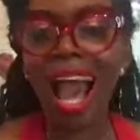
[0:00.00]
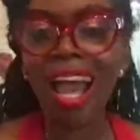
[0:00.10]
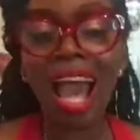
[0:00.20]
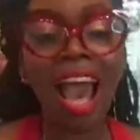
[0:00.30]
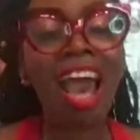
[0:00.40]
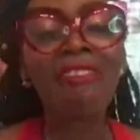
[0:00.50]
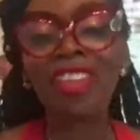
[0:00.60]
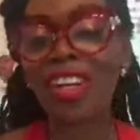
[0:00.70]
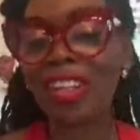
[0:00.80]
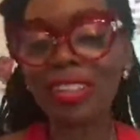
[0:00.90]
I've
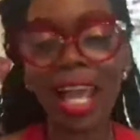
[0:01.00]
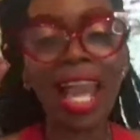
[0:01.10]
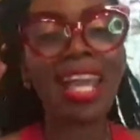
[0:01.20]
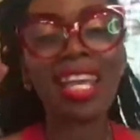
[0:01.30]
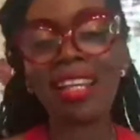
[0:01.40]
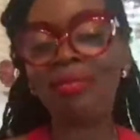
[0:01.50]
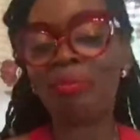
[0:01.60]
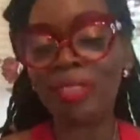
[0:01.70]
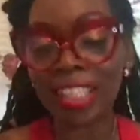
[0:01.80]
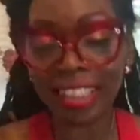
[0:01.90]
learned that
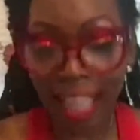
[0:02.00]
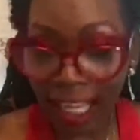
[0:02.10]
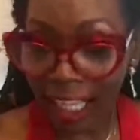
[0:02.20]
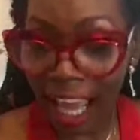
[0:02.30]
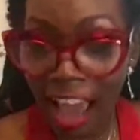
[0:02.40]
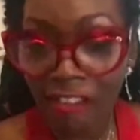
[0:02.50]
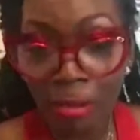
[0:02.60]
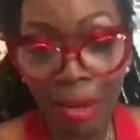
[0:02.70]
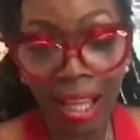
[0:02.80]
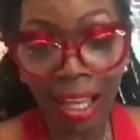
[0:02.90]
in the second half
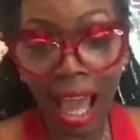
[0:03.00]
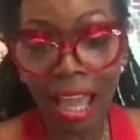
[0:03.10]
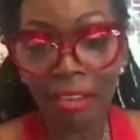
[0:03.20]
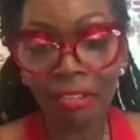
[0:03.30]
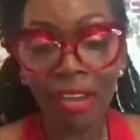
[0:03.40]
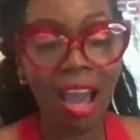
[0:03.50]
of my life.